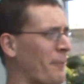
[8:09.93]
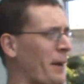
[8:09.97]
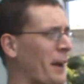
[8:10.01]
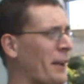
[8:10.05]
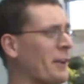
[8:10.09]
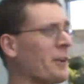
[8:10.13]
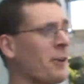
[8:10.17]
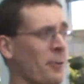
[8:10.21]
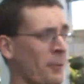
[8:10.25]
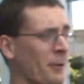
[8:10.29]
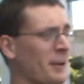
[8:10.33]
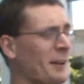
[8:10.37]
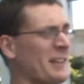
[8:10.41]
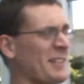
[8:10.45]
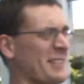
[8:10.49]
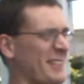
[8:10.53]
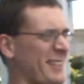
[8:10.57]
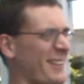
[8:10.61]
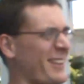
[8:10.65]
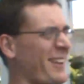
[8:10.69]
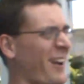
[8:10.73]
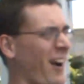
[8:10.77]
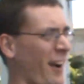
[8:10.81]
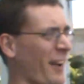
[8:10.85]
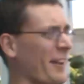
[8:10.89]
I know what
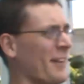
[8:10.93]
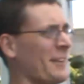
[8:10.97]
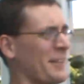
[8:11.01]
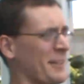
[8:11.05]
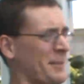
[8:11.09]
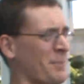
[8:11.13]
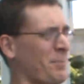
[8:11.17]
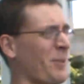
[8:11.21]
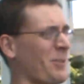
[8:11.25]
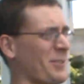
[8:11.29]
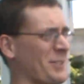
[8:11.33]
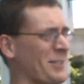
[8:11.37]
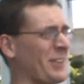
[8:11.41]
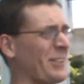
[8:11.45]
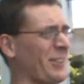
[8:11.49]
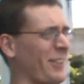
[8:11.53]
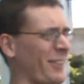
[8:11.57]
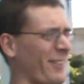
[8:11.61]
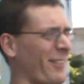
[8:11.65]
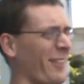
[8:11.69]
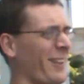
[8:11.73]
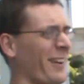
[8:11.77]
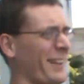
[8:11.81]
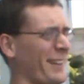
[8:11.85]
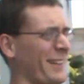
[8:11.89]
it's kind of supposed to
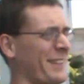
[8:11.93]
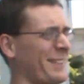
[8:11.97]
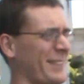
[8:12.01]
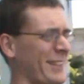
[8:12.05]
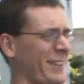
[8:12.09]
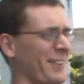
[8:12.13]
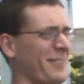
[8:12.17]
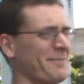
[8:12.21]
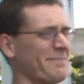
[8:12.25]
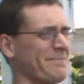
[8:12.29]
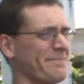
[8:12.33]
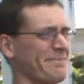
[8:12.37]
look like. So.